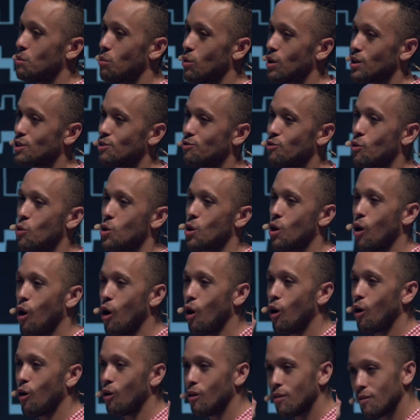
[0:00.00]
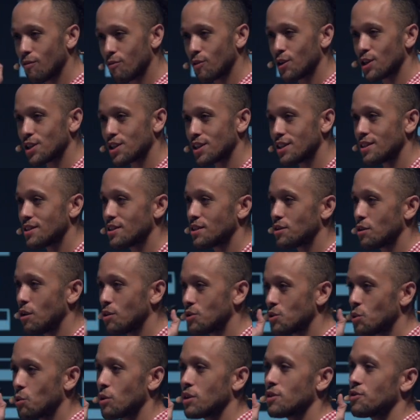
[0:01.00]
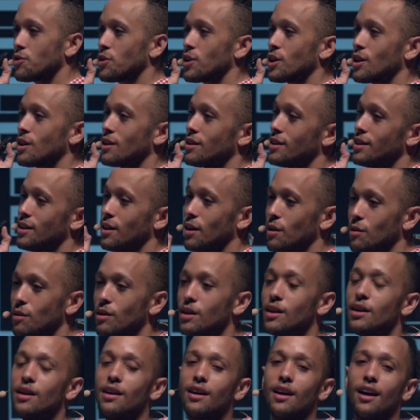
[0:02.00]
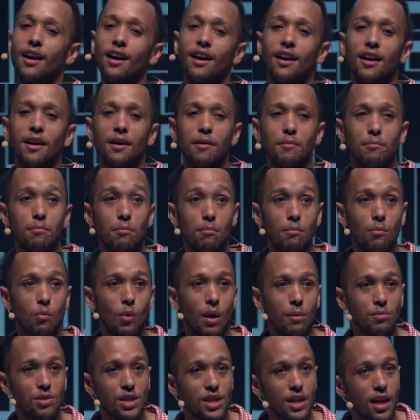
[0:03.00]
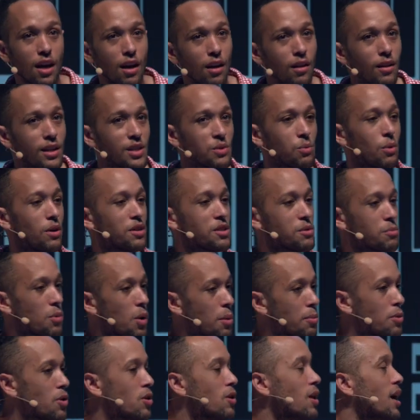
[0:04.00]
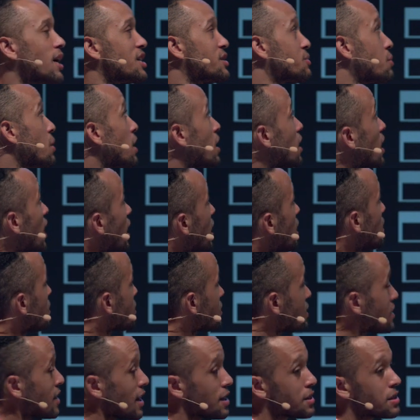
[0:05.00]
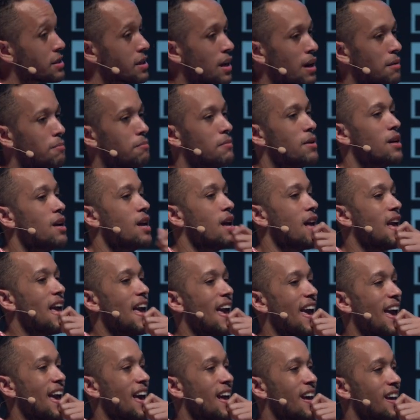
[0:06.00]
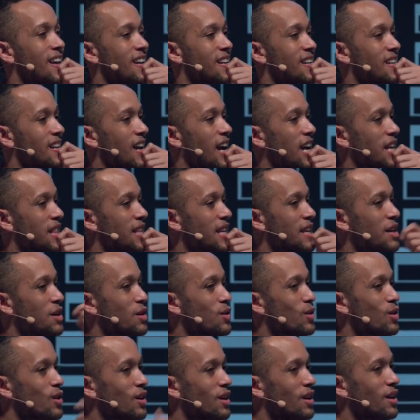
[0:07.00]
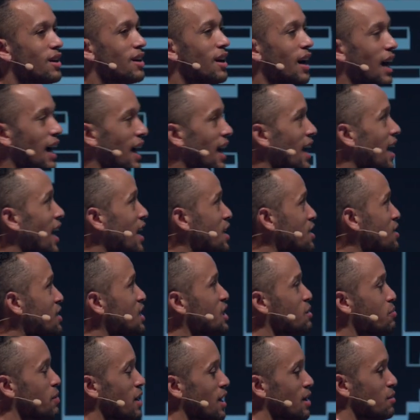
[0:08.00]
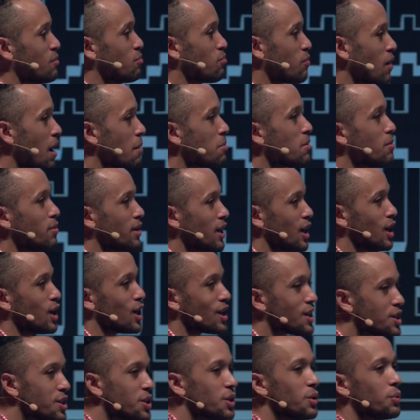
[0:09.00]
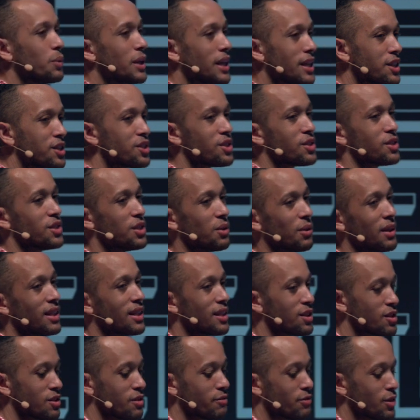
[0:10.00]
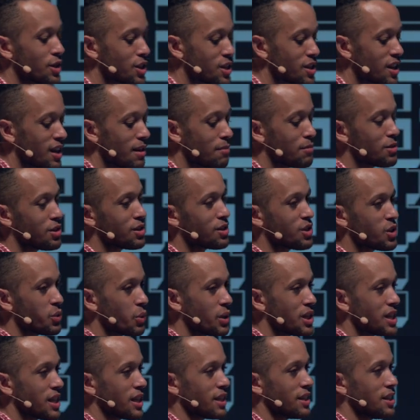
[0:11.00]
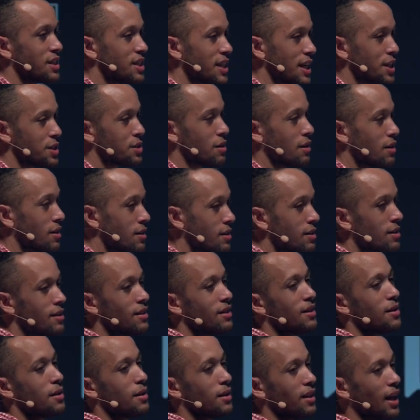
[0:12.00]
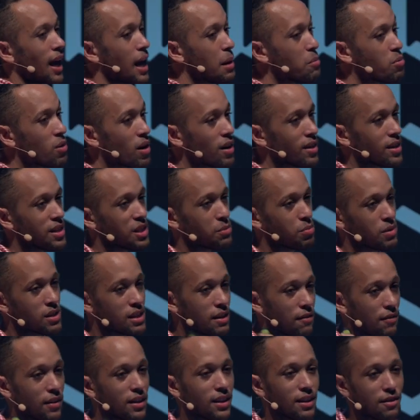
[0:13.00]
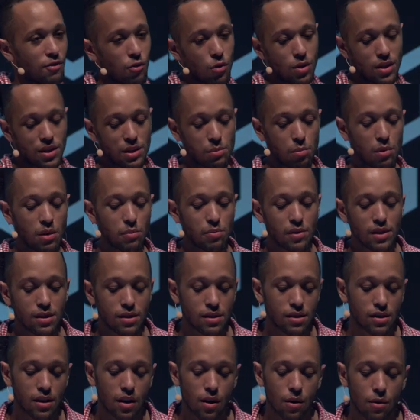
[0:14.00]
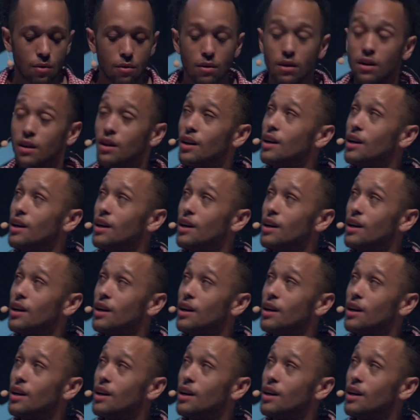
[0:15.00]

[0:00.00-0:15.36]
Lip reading: works for all versions. This also works for WebGL, as well as mobile, as well as desktop. And I think I actually spent probably a good 2 weeks doing this the first time, switching JSON libraries specifically for this purpose. So